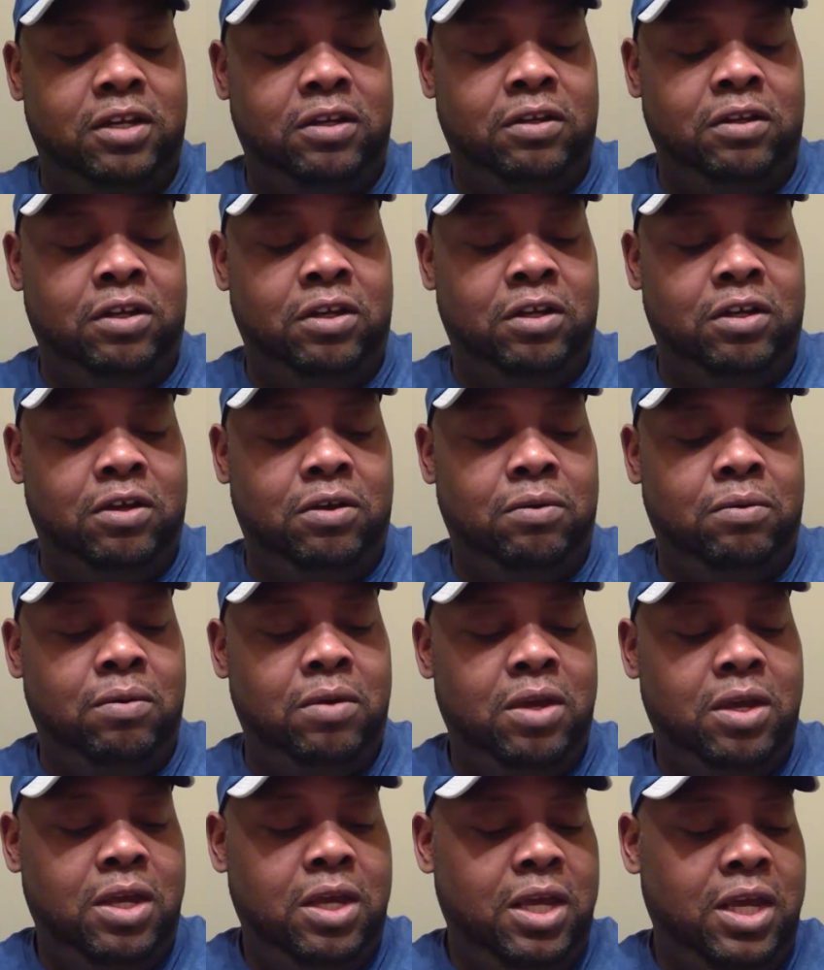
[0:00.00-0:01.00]

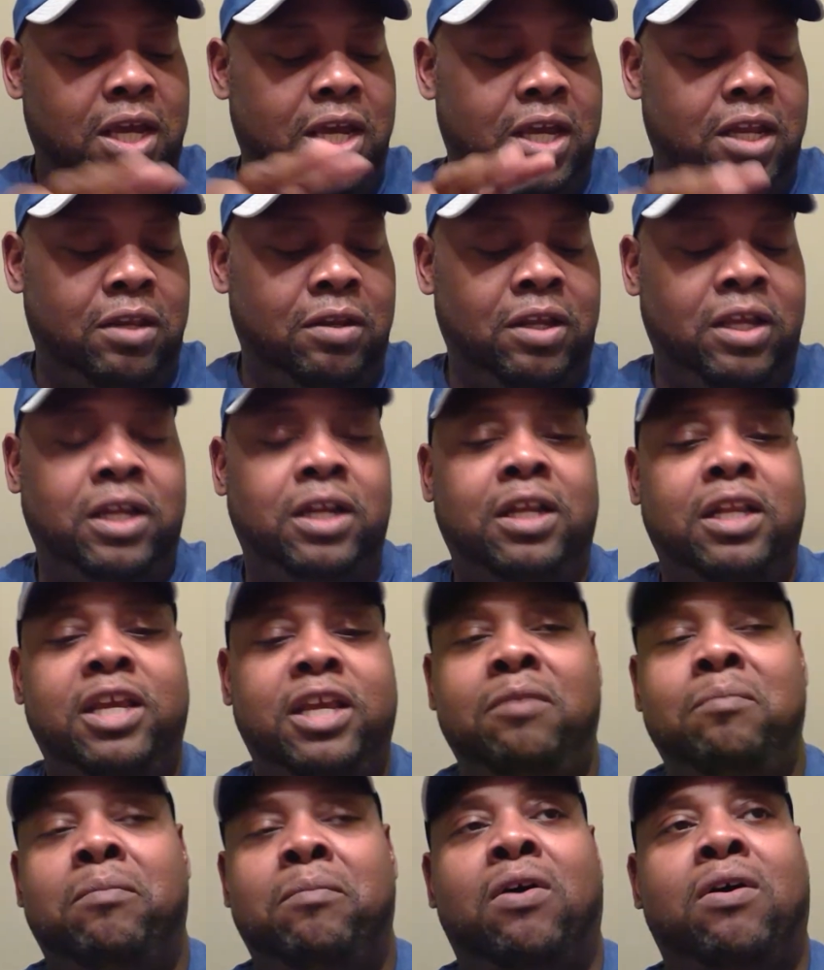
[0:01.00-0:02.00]
and it'll
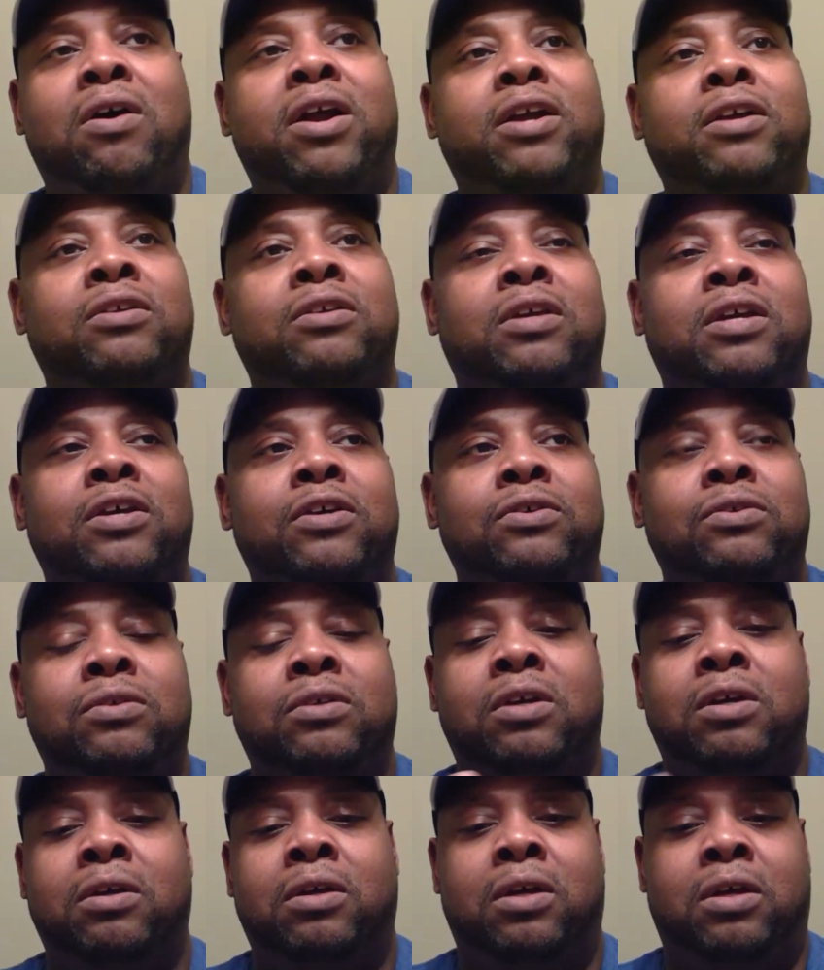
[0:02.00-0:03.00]
leave marks
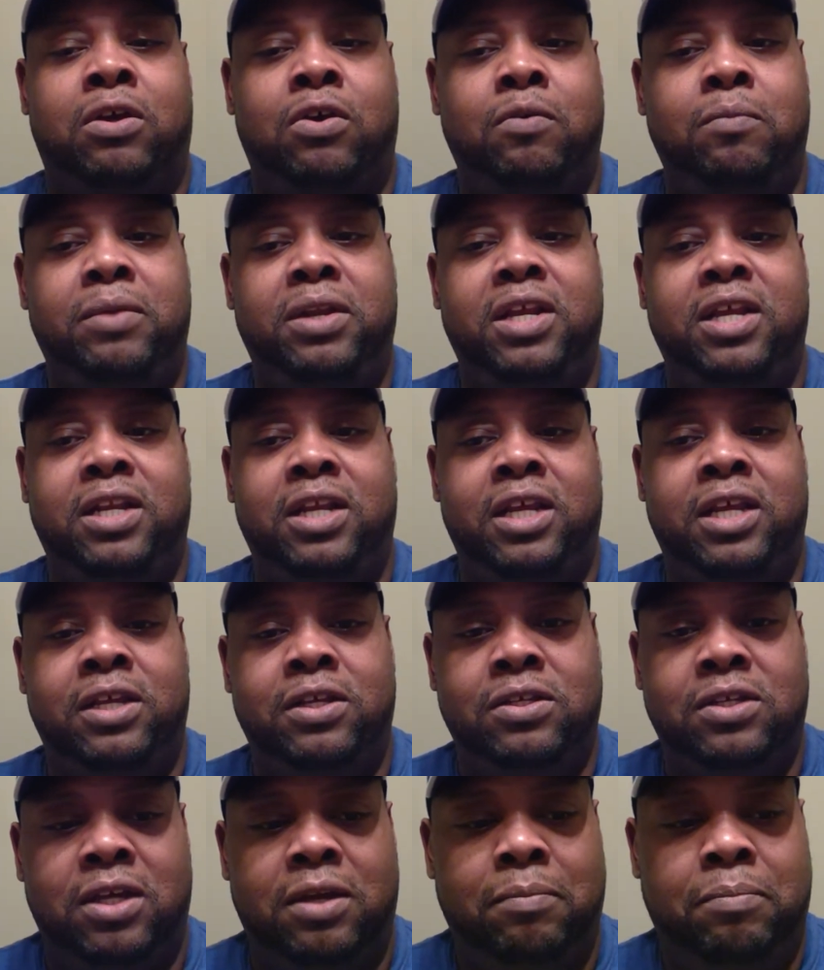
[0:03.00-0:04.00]
because Coumadin
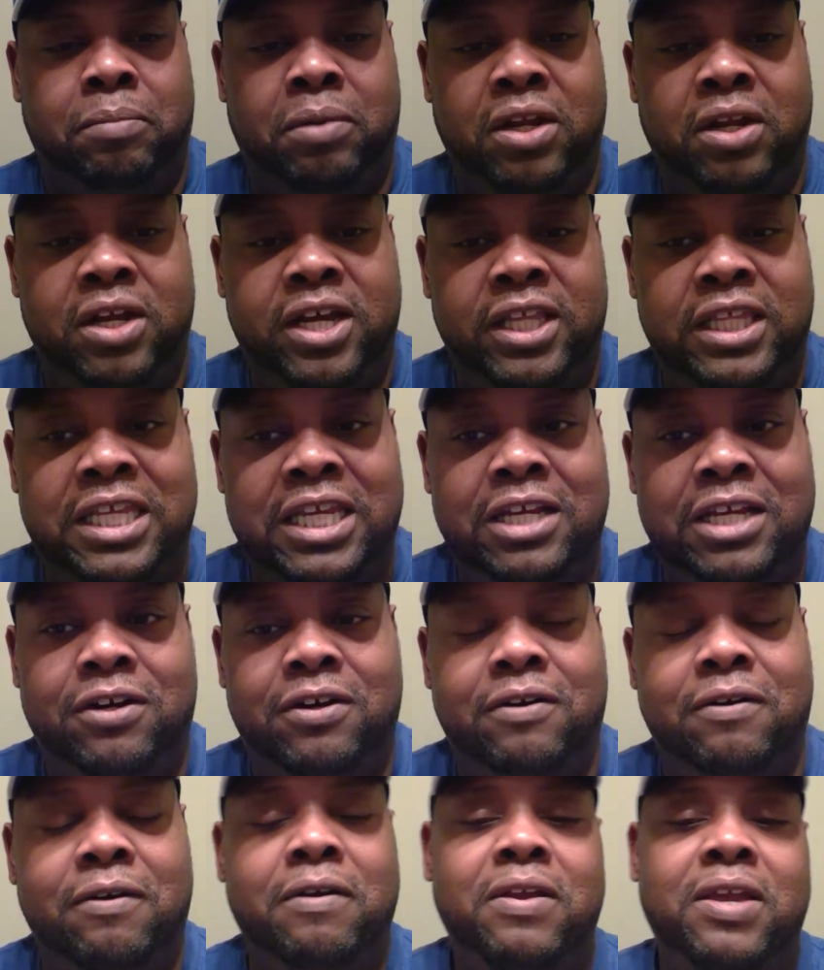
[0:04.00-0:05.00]
is a blood
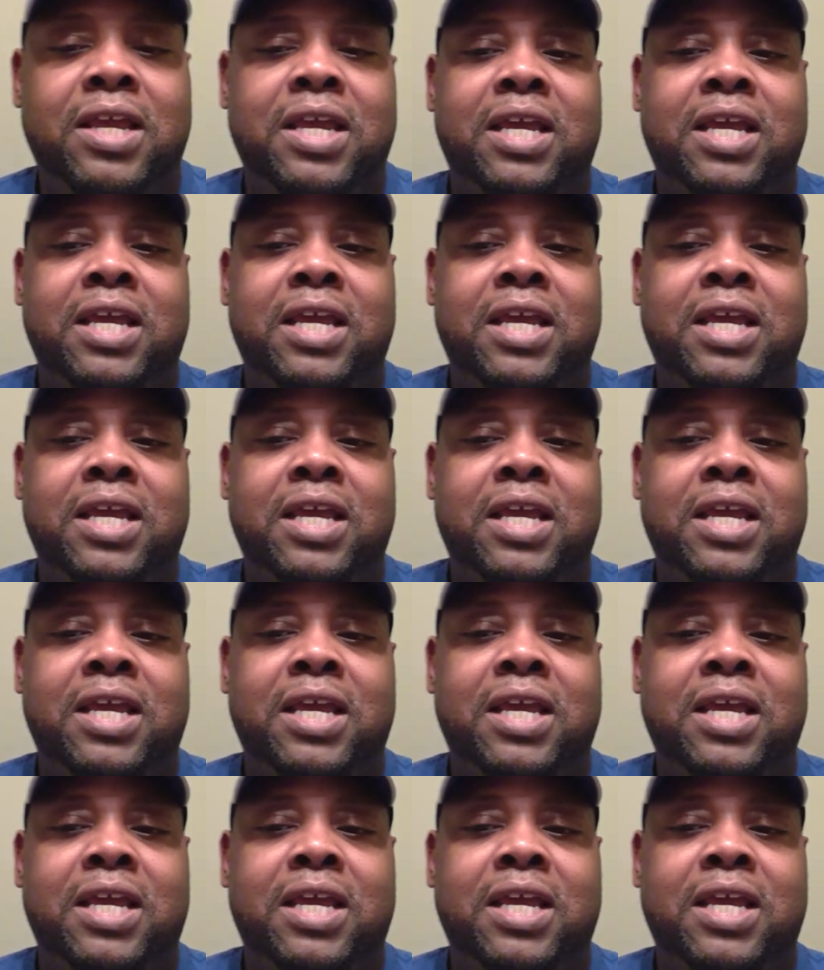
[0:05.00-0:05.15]
thinner,